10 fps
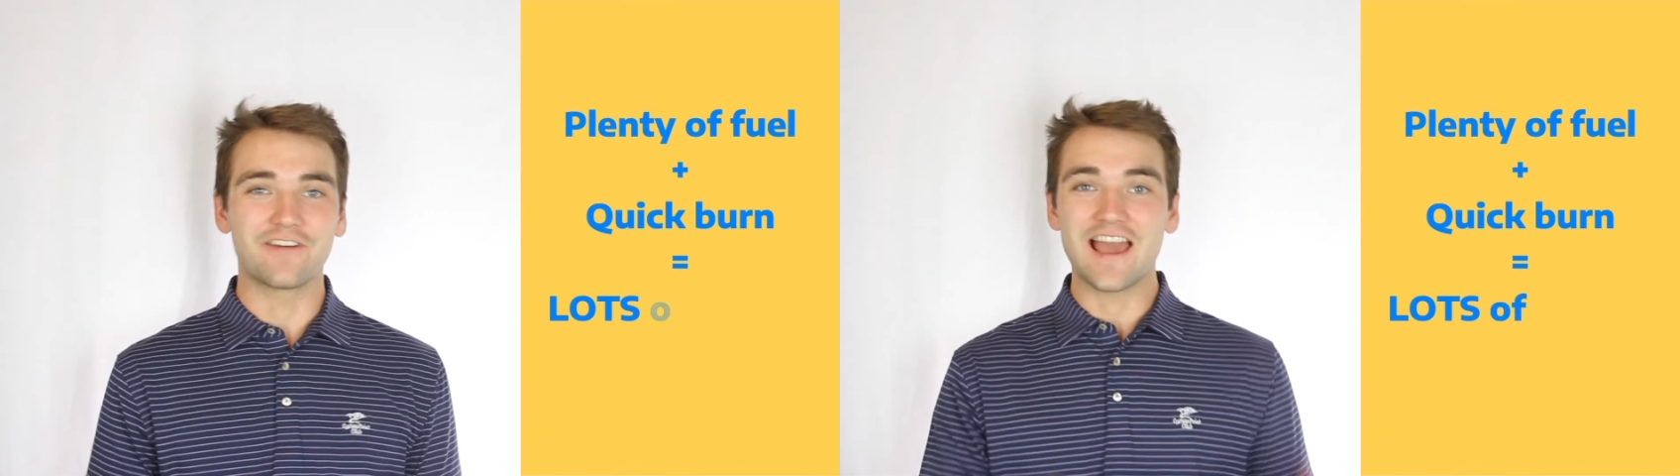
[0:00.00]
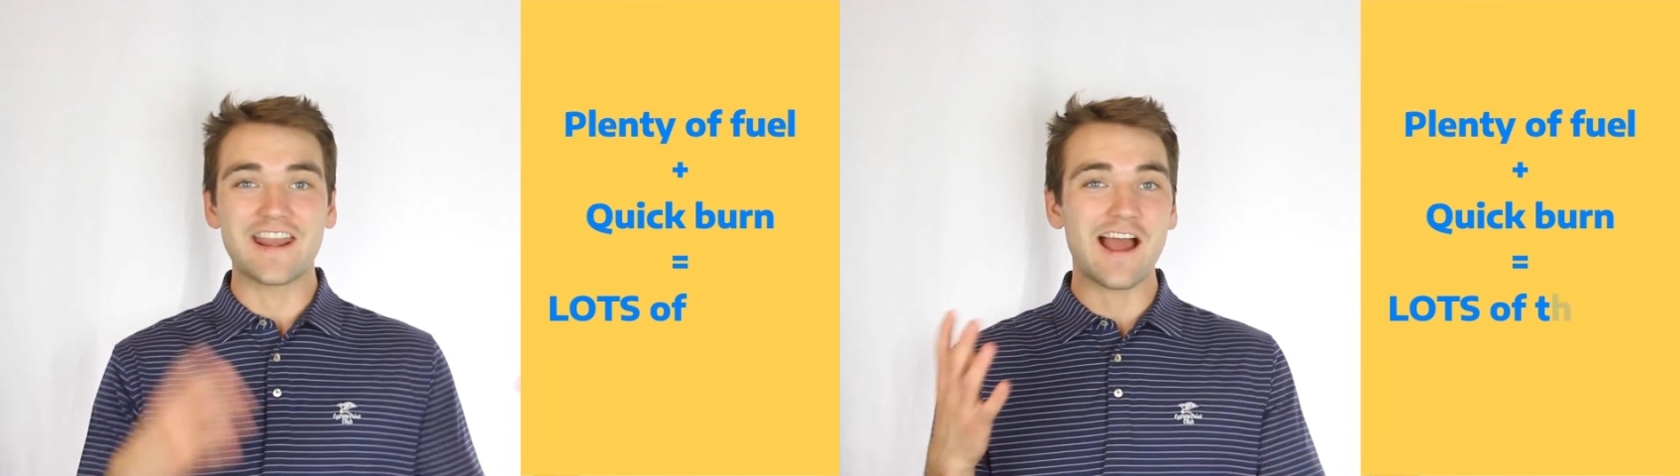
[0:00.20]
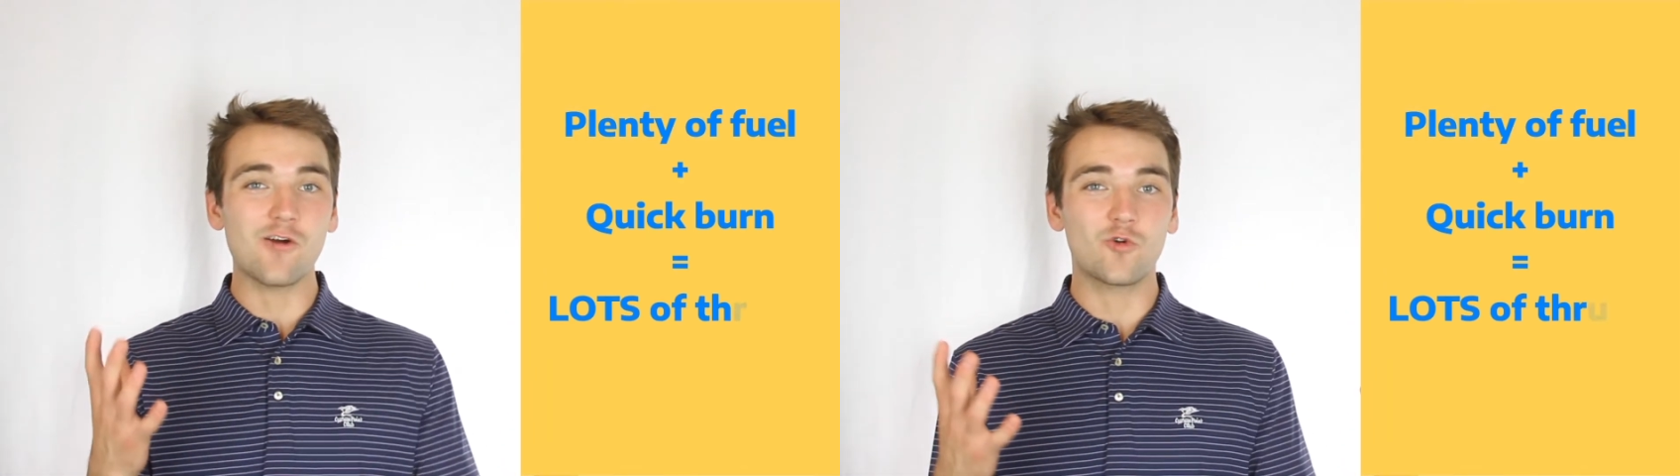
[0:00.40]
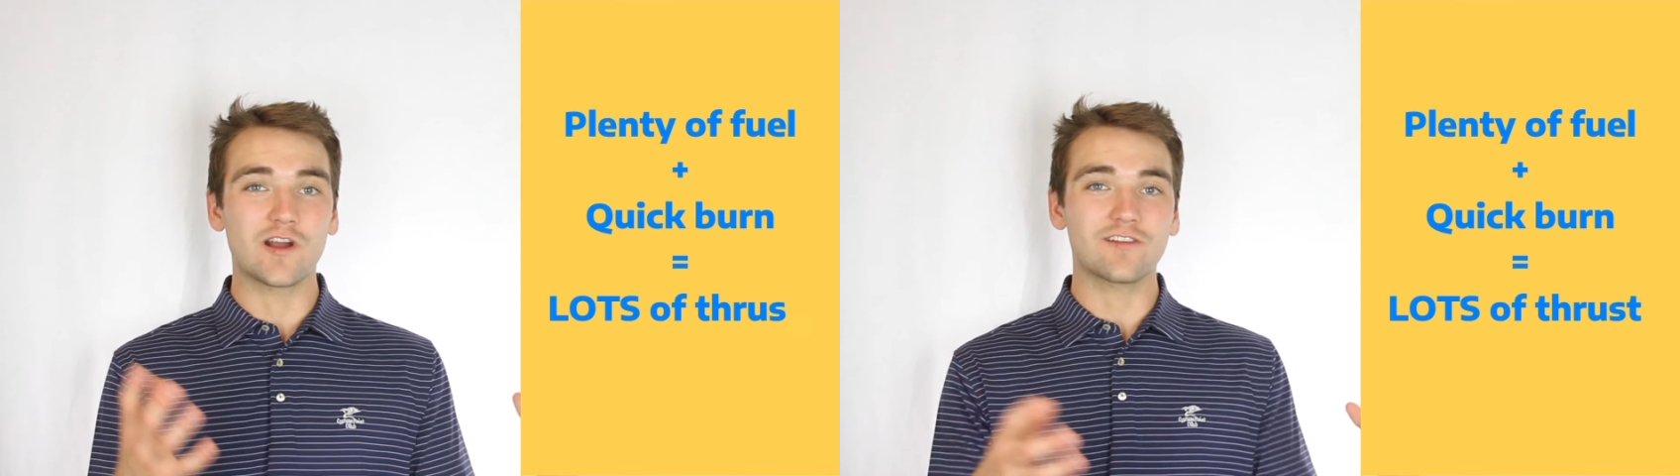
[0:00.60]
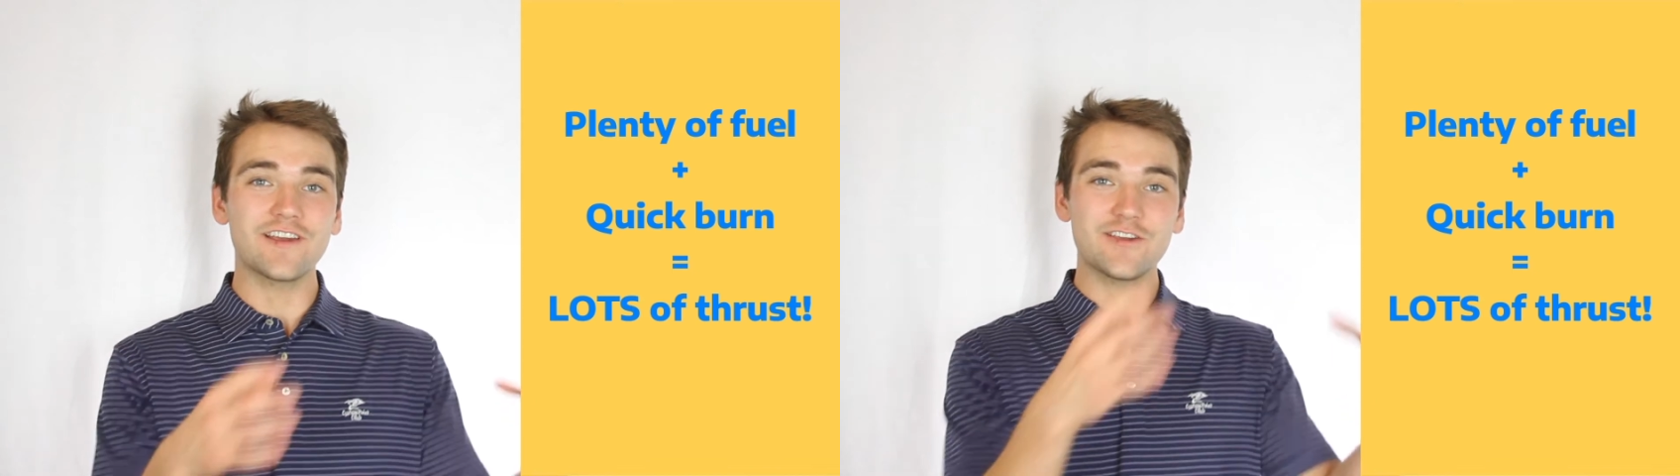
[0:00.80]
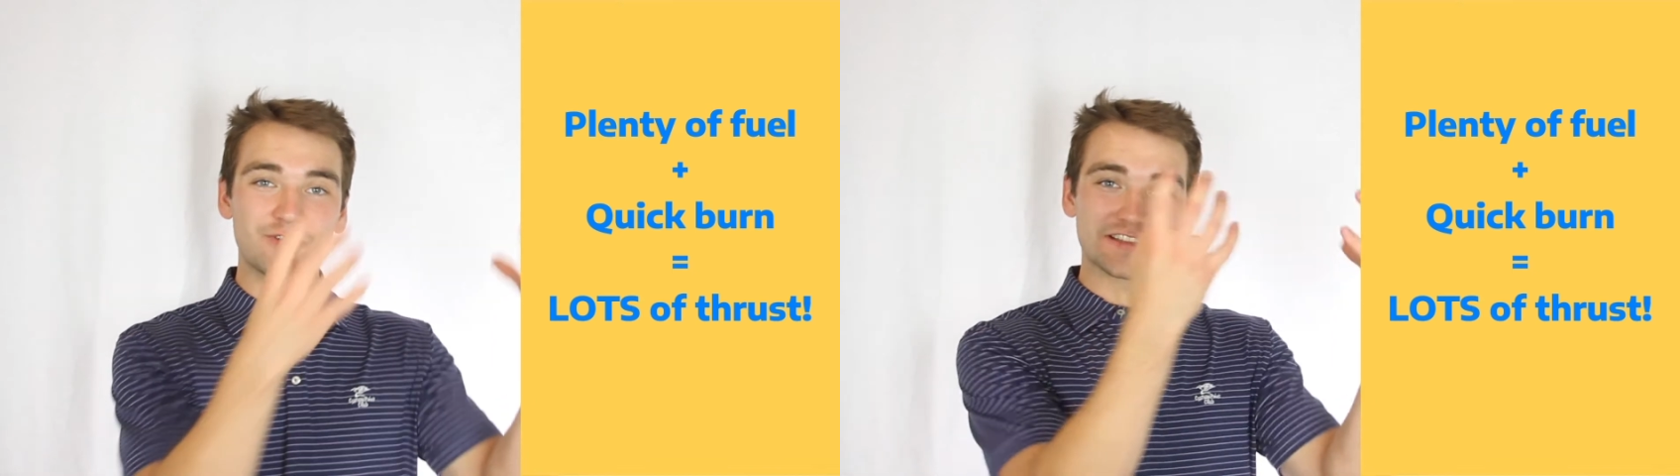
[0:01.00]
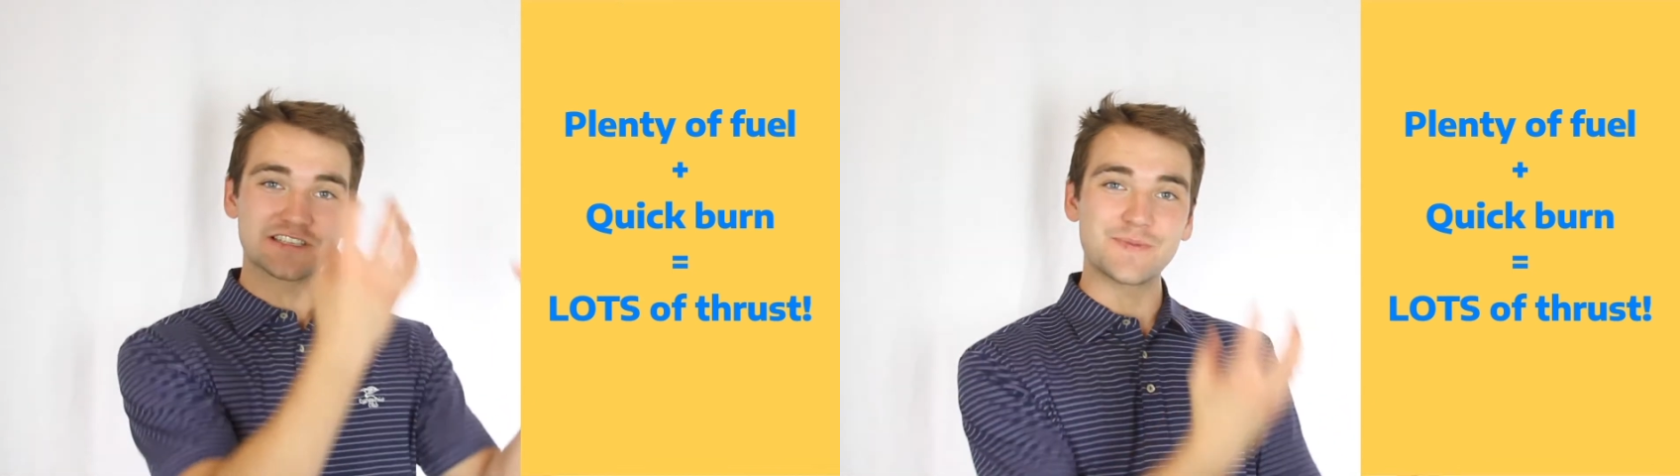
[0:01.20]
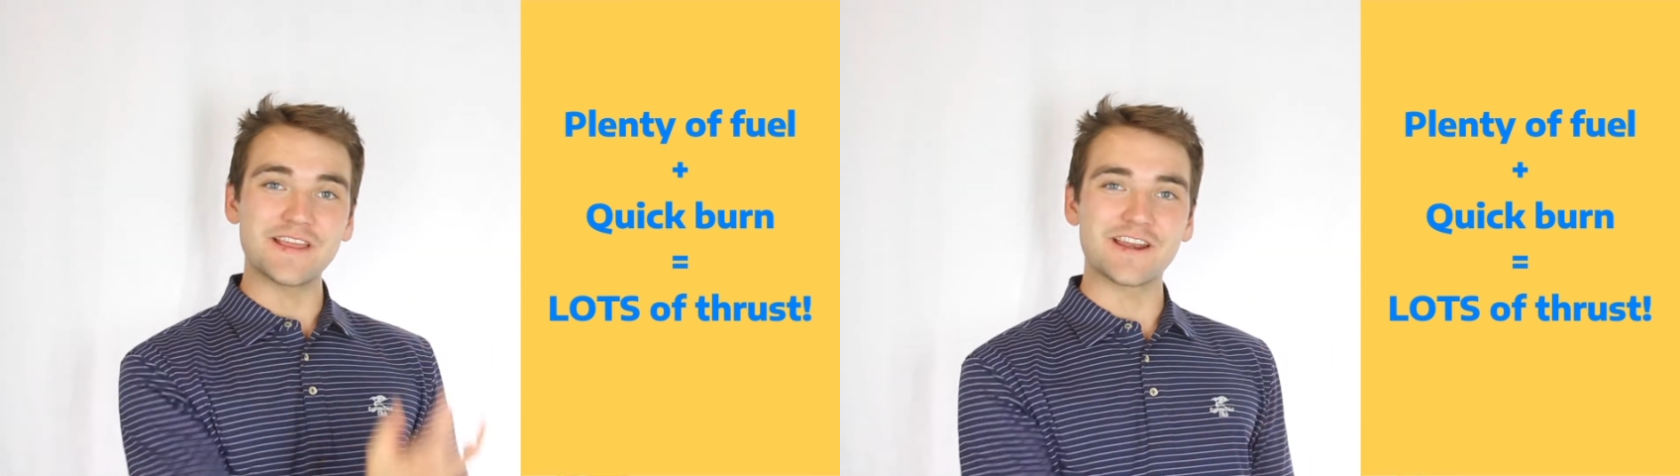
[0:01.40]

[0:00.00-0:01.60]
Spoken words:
and how quickly you can speed